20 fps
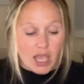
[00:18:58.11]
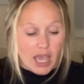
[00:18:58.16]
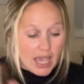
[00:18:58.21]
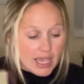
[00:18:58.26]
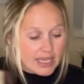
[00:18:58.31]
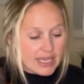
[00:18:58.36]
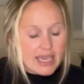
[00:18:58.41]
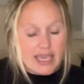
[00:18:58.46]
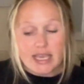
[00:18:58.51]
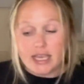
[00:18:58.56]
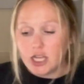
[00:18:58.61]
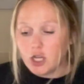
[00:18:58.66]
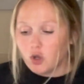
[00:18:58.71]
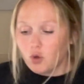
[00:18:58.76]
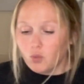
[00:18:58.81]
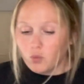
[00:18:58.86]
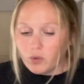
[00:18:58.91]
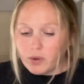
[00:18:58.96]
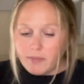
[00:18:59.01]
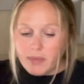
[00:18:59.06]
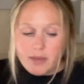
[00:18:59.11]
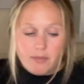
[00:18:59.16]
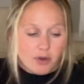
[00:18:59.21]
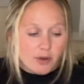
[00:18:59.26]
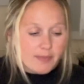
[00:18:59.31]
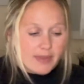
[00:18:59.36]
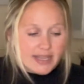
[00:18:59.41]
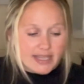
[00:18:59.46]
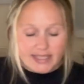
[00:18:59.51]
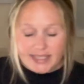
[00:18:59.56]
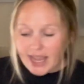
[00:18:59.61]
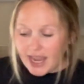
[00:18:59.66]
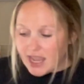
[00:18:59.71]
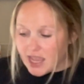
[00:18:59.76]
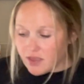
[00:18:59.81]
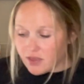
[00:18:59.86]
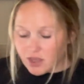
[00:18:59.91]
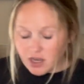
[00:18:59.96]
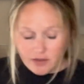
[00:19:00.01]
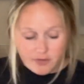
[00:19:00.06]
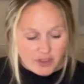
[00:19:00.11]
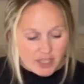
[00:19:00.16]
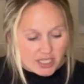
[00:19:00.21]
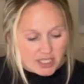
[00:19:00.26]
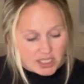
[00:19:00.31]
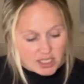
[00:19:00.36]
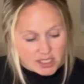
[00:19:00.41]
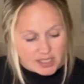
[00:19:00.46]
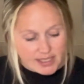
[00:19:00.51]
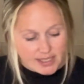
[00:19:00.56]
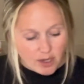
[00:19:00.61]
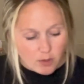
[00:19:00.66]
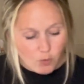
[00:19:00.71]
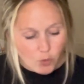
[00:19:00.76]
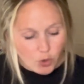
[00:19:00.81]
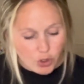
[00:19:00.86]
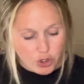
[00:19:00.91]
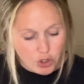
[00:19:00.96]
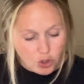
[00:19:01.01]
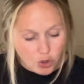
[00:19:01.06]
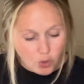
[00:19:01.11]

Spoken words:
Again, remember me saying that if this is someone you're